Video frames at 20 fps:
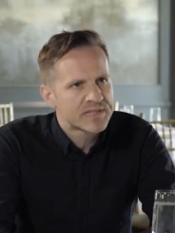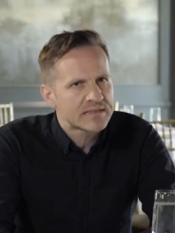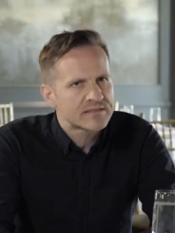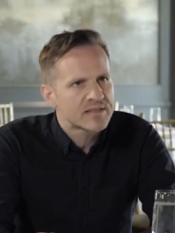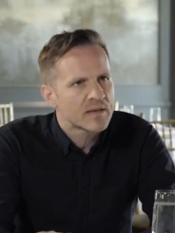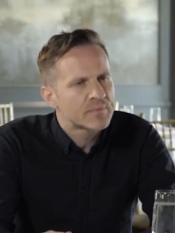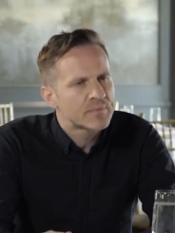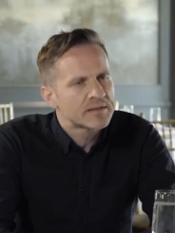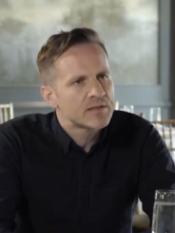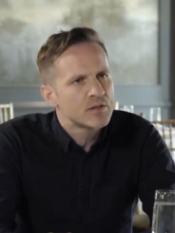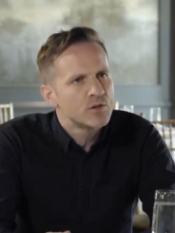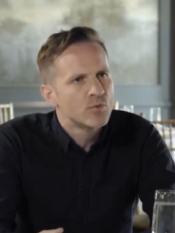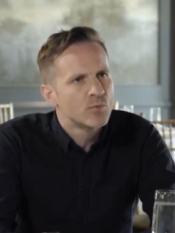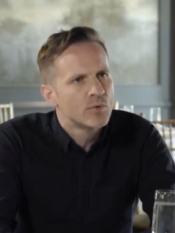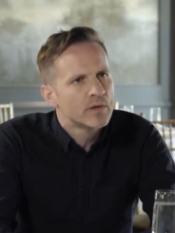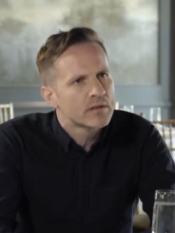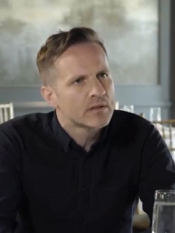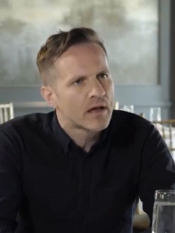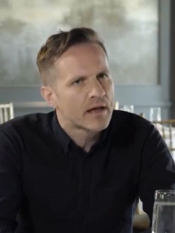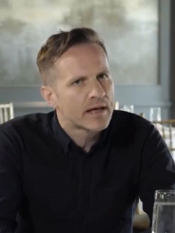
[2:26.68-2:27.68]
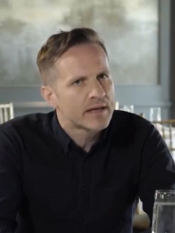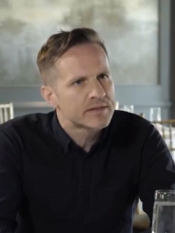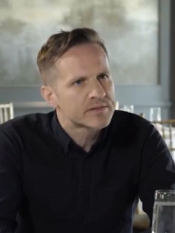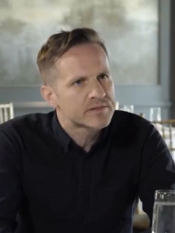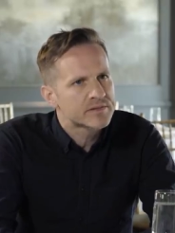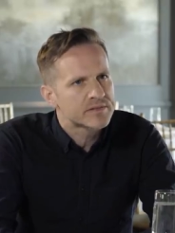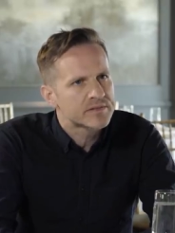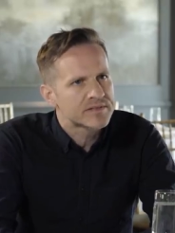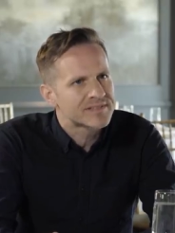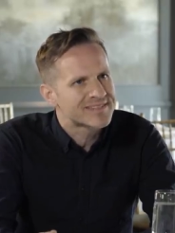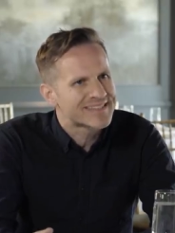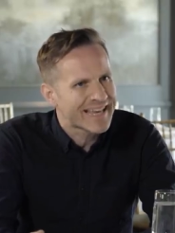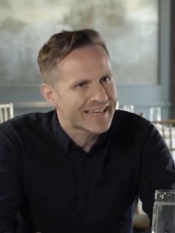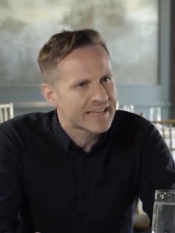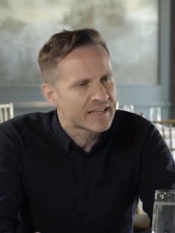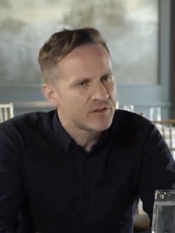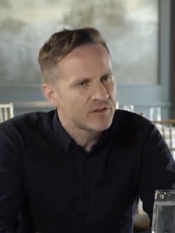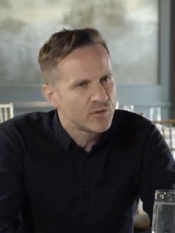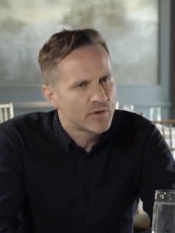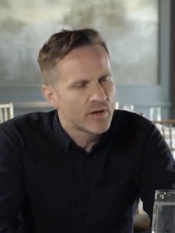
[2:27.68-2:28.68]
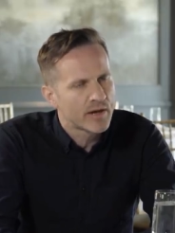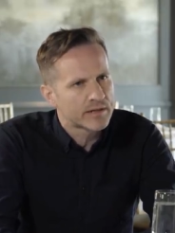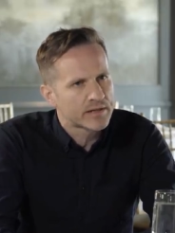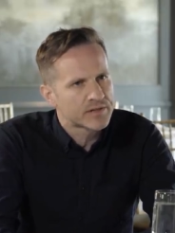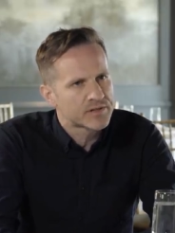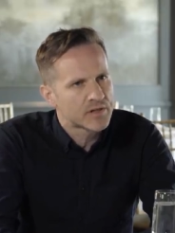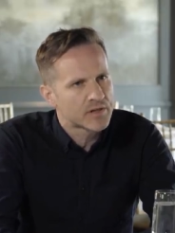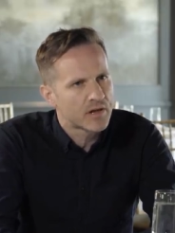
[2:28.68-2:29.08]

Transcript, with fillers: that something that you realized the second you got into